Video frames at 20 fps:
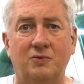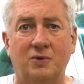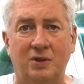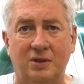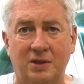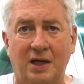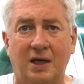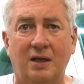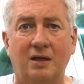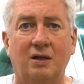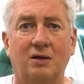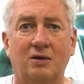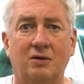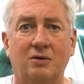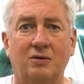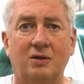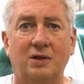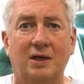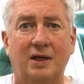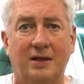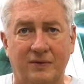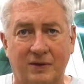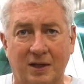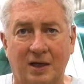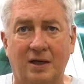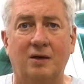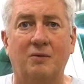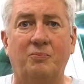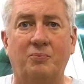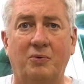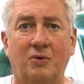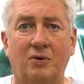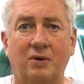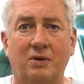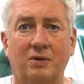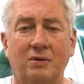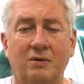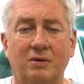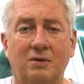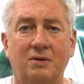with that load at that
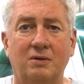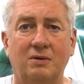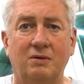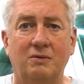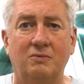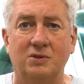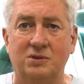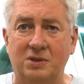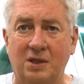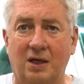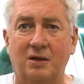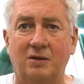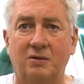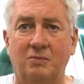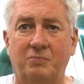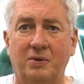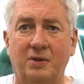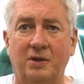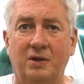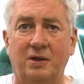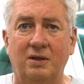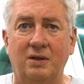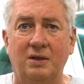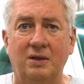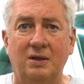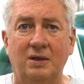airport was not a good plan.